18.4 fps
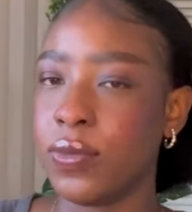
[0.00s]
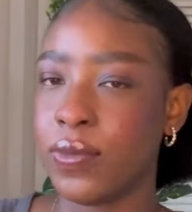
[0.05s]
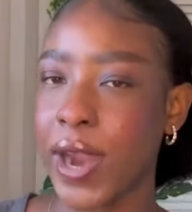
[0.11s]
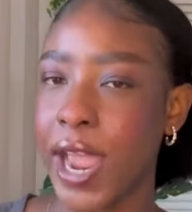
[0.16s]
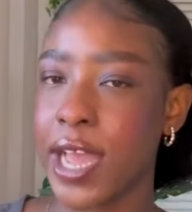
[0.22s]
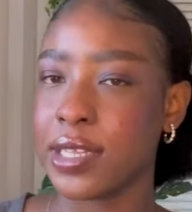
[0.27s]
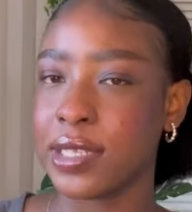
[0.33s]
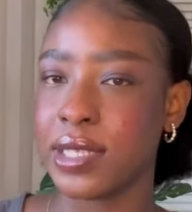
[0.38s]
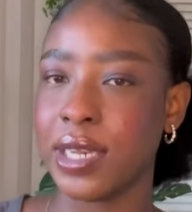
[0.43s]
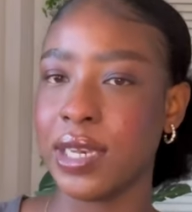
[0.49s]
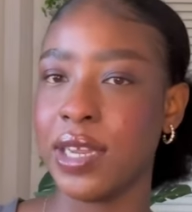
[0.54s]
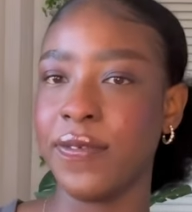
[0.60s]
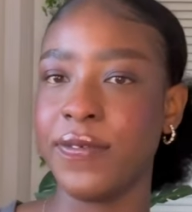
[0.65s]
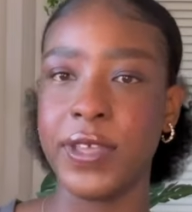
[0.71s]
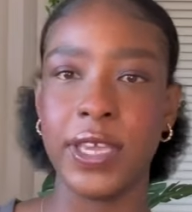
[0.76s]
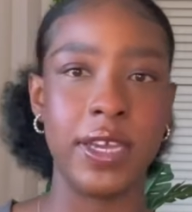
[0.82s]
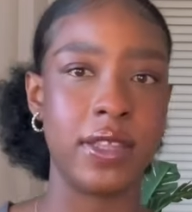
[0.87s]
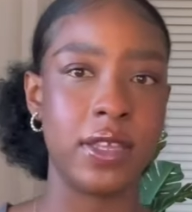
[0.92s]
rands, that
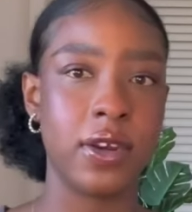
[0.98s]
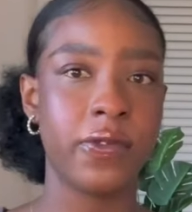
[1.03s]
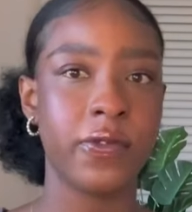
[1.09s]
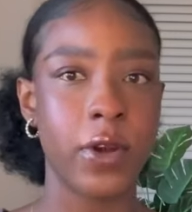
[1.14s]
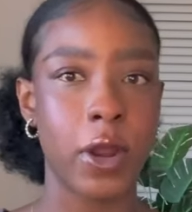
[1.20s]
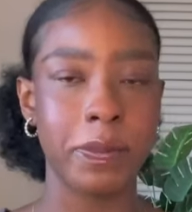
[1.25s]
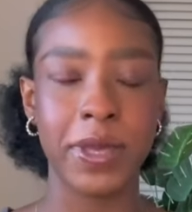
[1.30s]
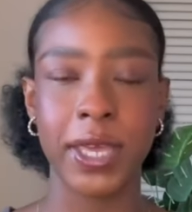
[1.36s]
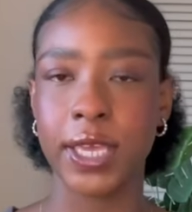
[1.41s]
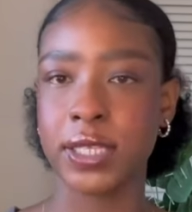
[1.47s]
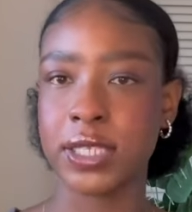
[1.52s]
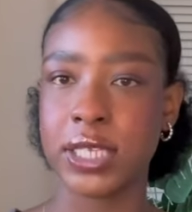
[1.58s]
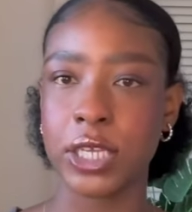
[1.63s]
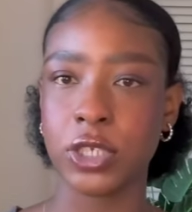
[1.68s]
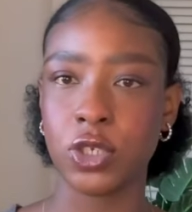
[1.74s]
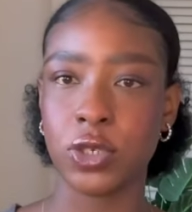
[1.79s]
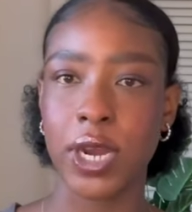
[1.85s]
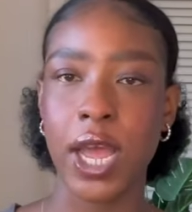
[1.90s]
live here, that are from here,
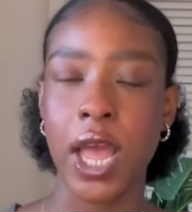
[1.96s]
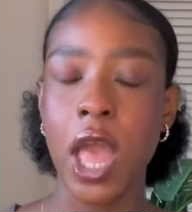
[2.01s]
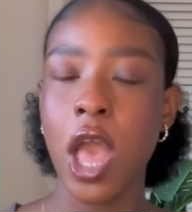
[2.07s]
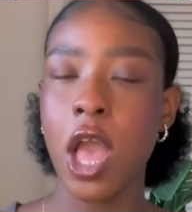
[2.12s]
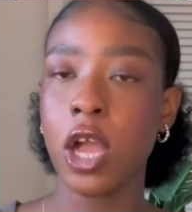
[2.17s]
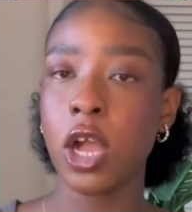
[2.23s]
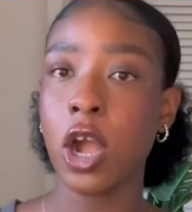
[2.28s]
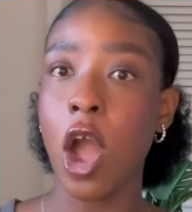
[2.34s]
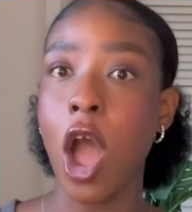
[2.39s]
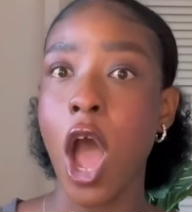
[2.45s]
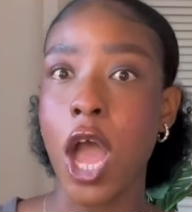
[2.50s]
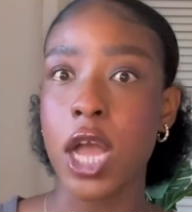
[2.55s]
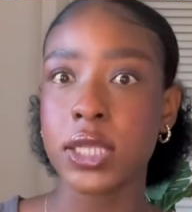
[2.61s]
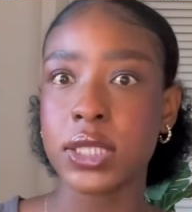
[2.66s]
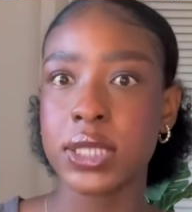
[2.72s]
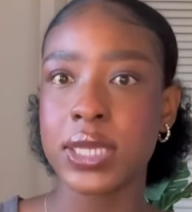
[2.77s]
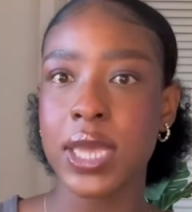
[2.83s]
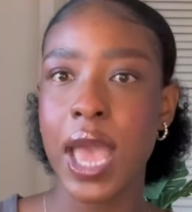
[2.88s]
etc.,
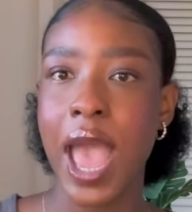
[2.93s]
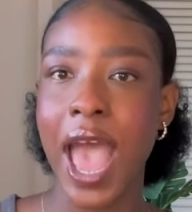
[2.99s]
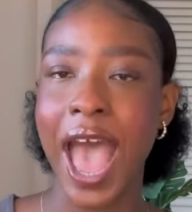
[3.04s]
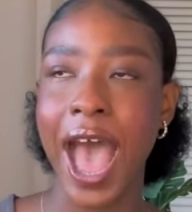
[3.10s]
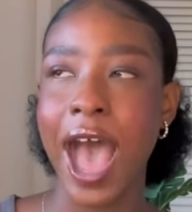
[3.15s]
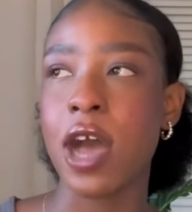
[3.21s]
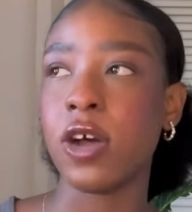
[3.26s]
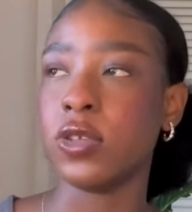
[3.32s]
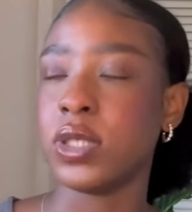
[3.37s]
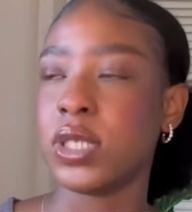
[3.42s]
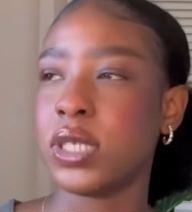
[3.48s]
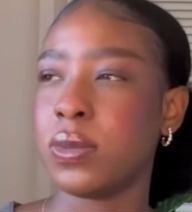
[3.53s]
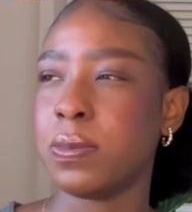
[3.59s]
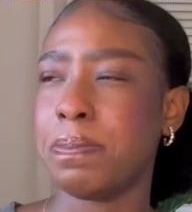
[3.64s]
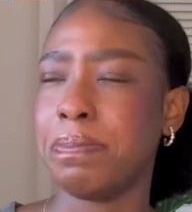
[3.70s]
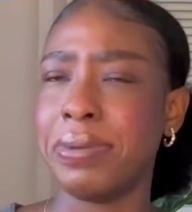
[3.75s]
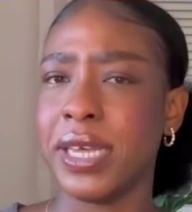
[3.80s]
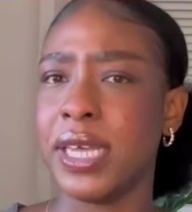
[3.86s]
can't
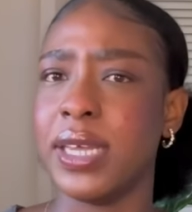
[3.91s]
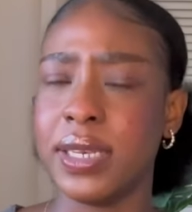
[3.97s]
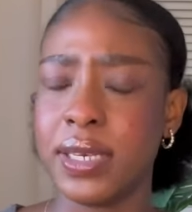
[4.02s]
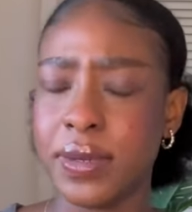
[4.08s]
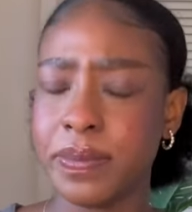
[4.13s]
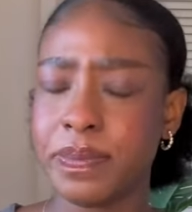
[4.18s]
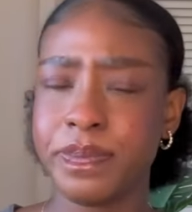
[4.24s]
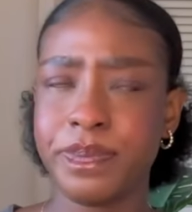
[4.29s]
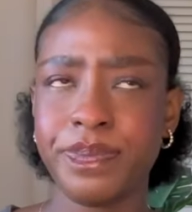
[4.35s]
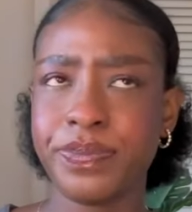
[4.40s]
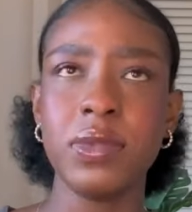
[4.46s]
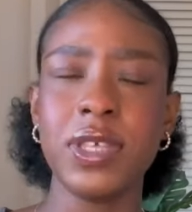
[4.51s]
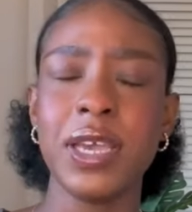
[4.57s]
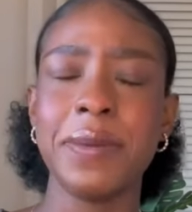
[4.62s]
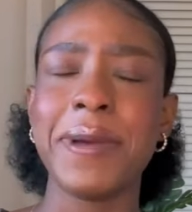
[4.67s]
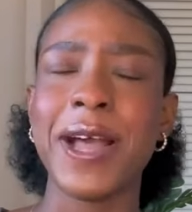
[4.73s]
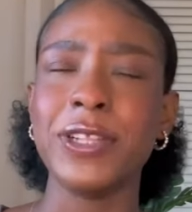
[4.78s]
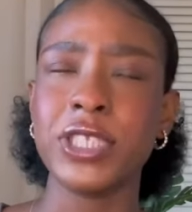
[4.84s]
outbid
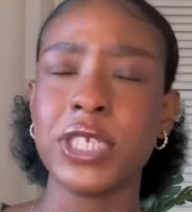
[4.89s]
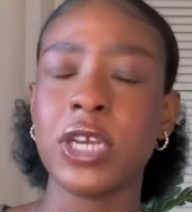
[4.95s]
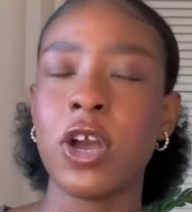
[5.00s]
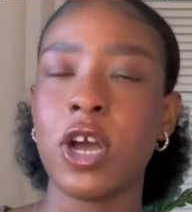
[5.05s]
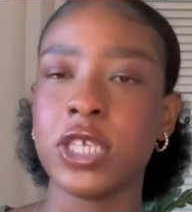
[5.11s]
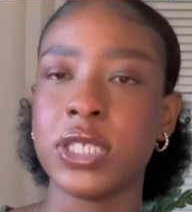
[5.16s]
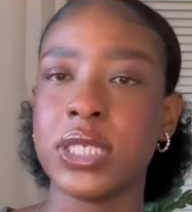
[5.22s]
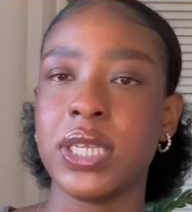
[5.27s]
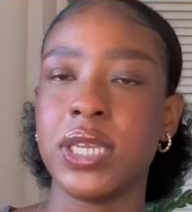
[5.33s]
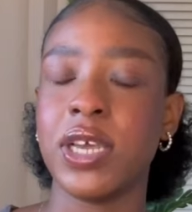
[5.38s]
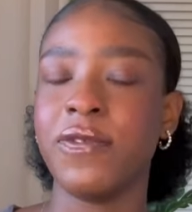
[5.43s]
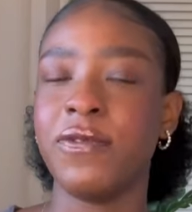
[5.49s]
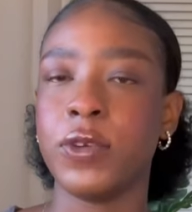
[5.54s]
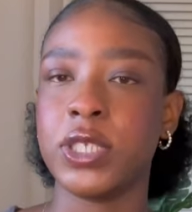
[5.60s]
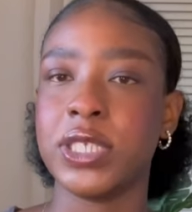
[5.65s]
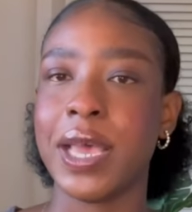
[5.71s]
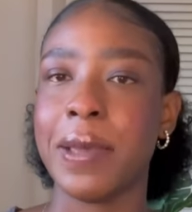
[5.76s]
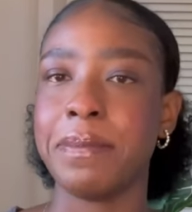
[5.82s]
the amount it costs to live
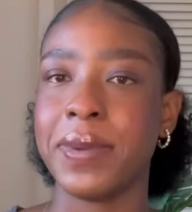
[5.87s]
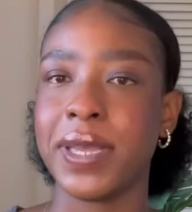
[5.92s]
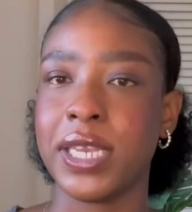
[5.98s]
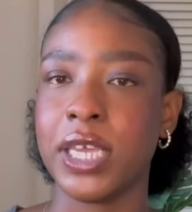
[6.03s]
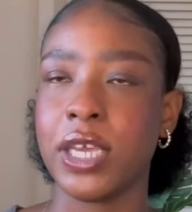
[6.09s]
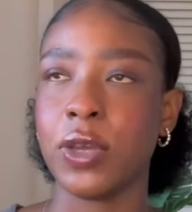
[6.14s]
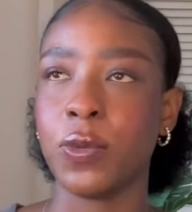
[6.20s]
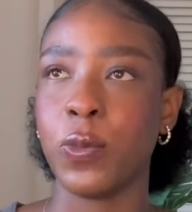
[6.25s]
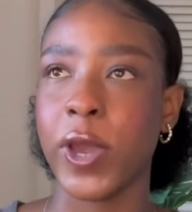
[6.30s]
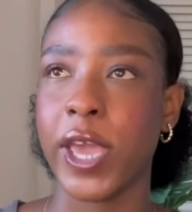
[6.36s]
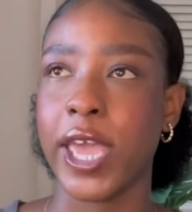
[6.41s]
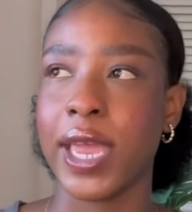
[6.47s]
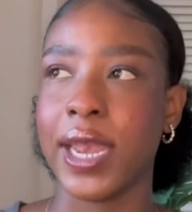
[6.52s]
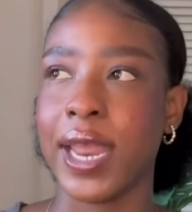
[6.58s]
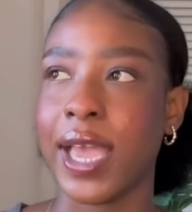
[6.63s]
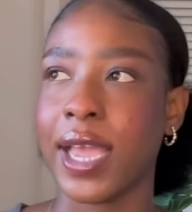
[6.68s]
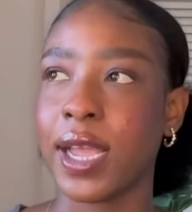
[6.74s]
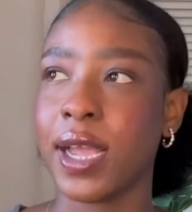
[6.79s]
for somebody where
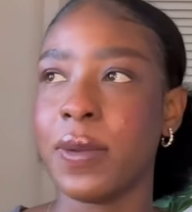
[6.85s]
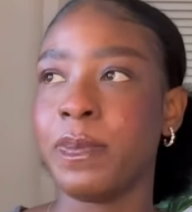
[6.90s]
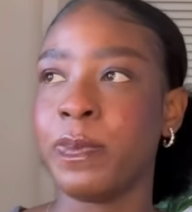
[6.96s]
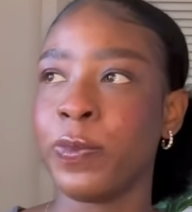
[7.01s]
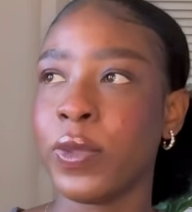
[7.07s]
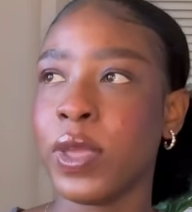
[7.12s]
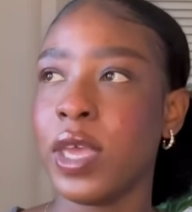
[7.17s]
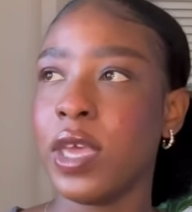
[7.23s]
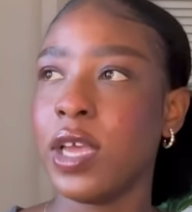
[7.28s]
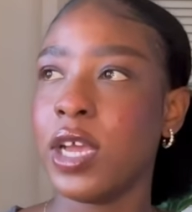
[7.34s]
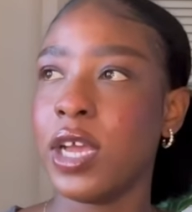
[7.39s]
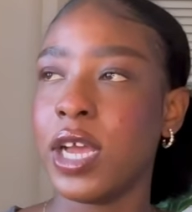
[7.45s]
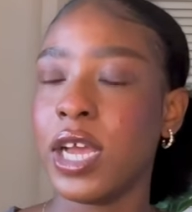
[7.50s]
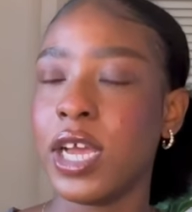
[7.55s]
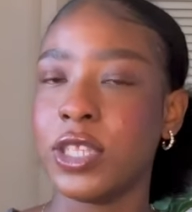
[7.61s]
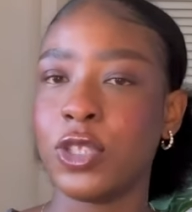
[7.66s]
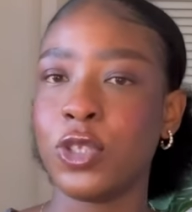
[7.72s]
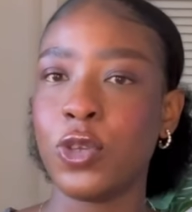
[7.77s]
like
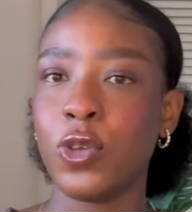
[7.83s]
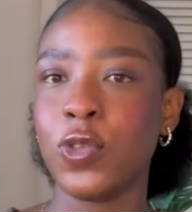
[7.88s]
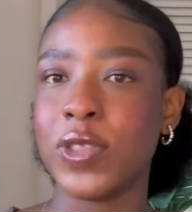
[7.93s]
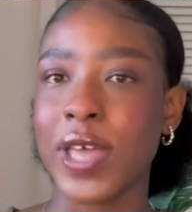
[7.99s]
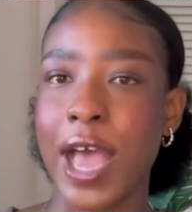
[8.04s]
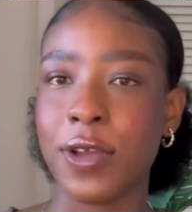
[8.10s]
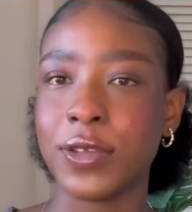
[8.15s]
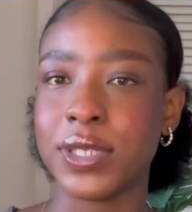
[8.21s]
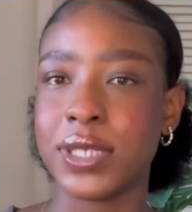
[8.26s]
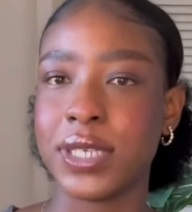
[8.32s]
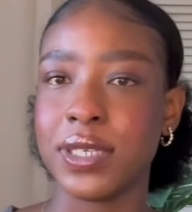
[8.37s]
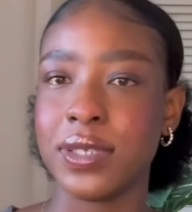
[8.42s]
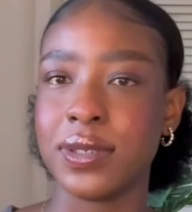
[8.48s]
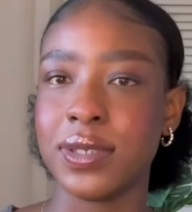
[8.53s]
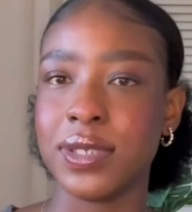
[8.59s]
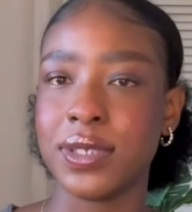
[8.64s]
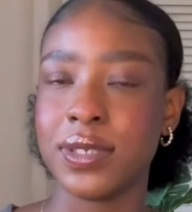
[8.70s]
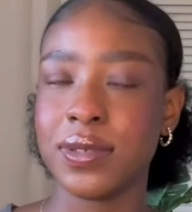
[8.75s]
a
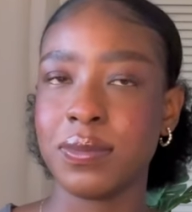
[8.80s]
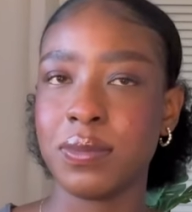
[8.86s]
$2,000